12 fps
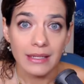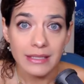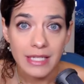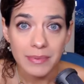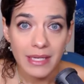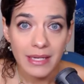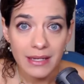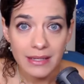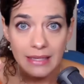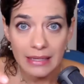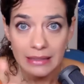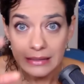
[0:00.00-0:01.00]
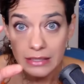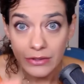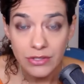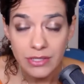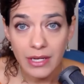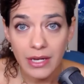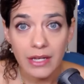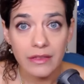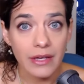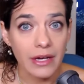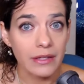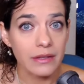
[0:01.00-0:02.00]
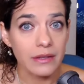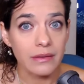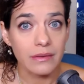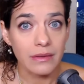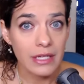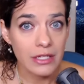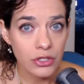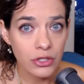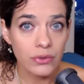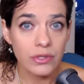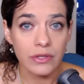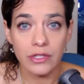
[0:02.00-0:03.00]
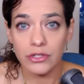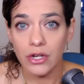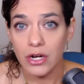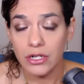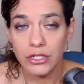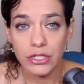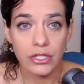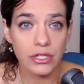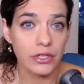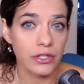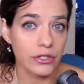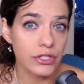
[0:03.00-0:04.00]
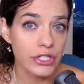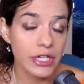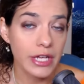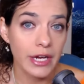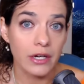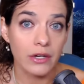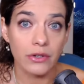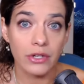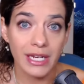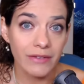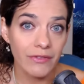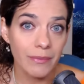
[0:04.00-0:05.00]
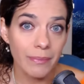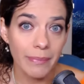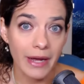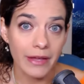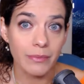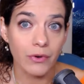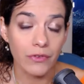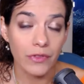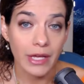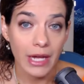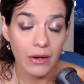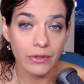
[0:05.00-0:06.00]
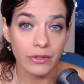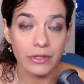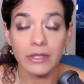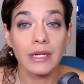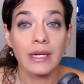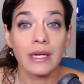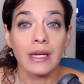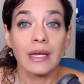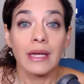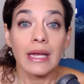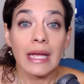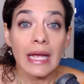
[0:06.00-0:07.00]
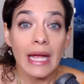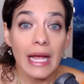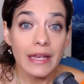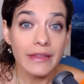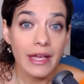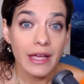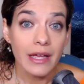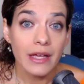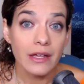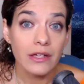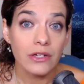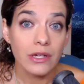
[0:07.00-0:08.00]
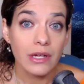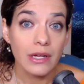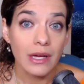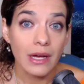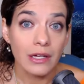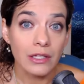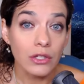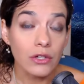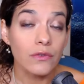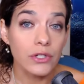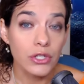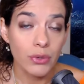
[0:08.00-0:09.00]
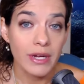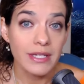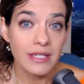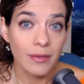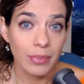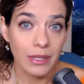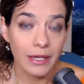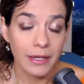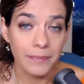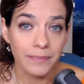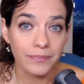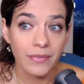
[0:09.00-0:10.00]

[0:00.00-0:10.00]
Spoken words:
A dipstick is that little stick that is used in the doctor, the urgent care, or you can even buy them over the counter. And they look for traces of blood.